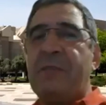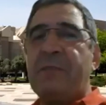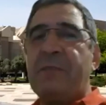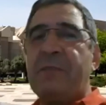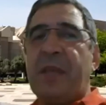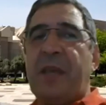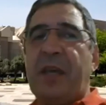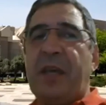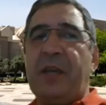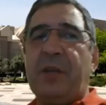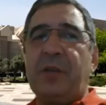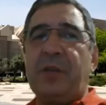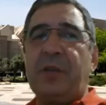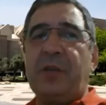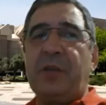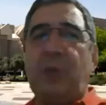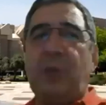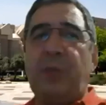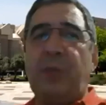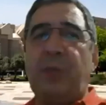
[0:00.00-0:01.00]
And on top
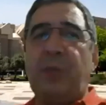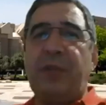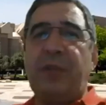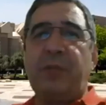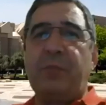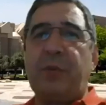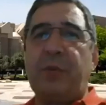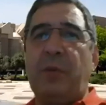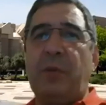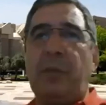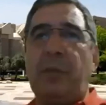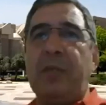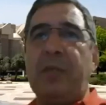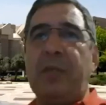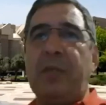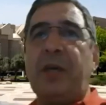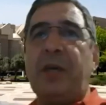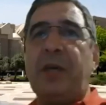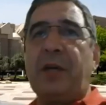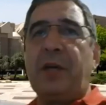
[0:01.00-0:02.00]
of it, probably
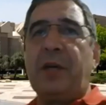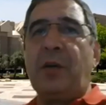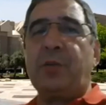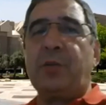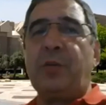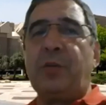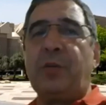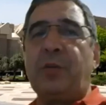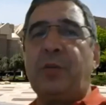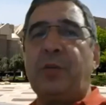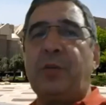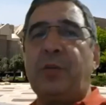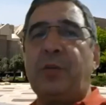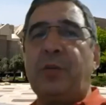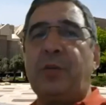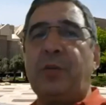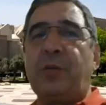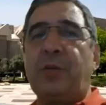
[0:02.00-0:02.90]
there are a lot of uh,